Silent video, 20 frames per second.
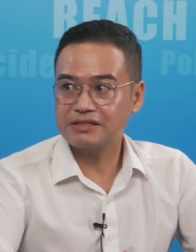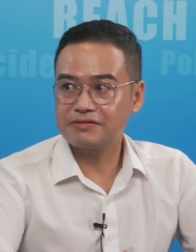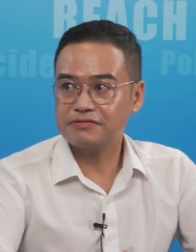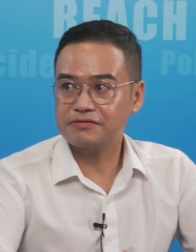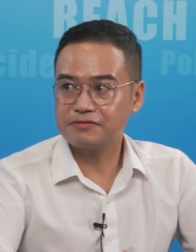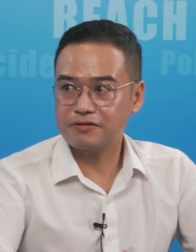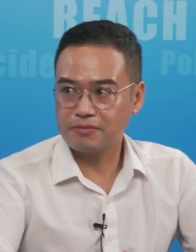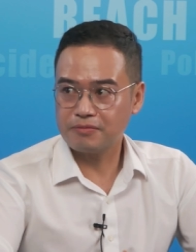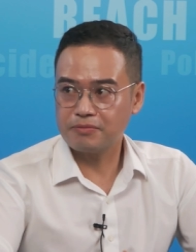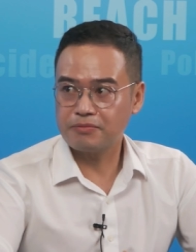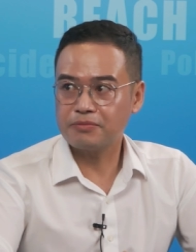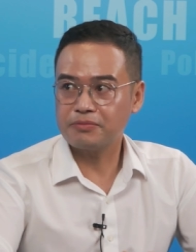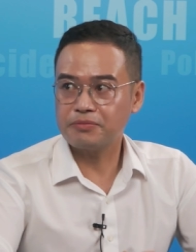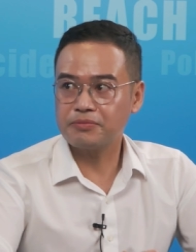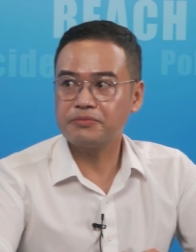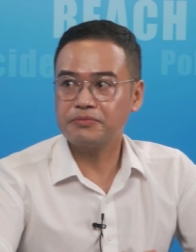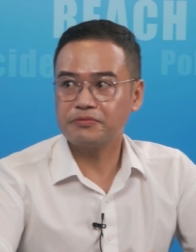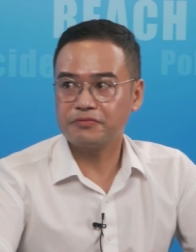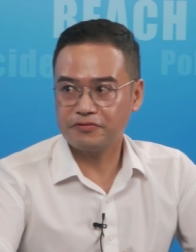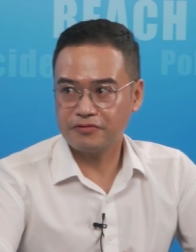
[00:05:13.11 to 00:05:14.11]
from
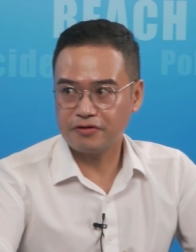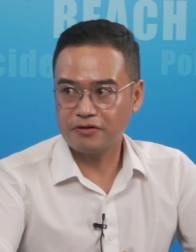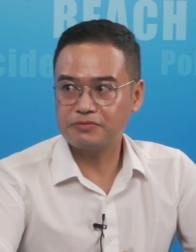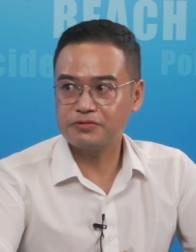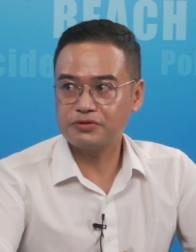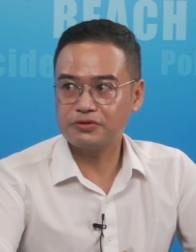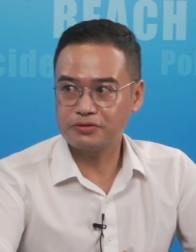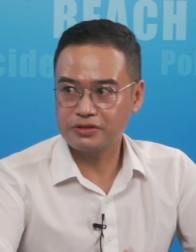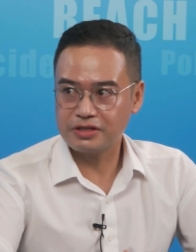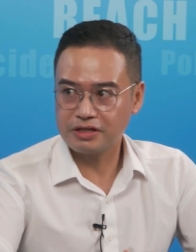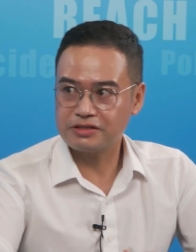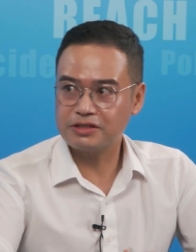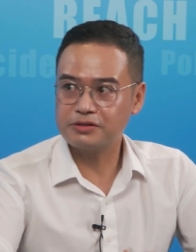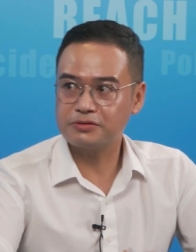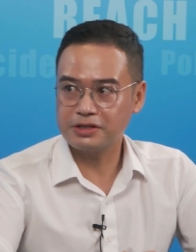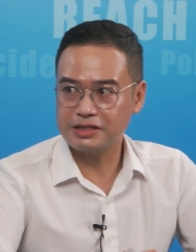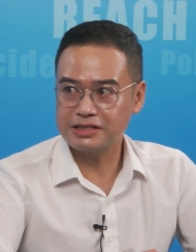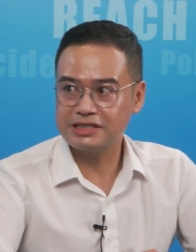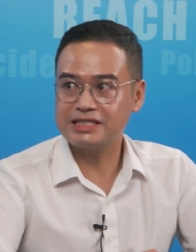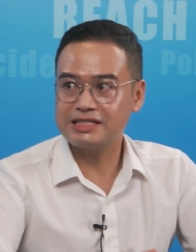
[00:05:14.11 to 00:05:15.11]
from two thousand
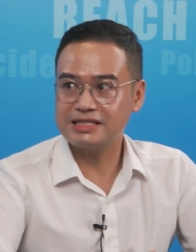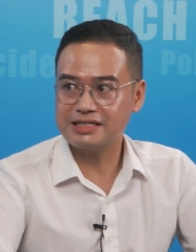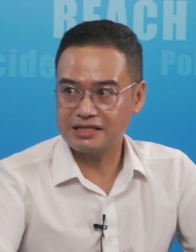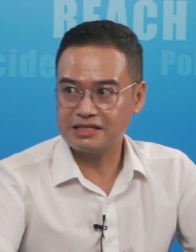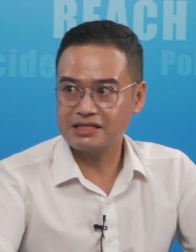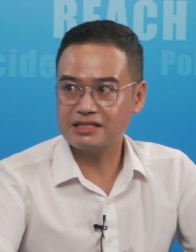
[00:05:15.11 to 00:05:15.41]
twenty-six.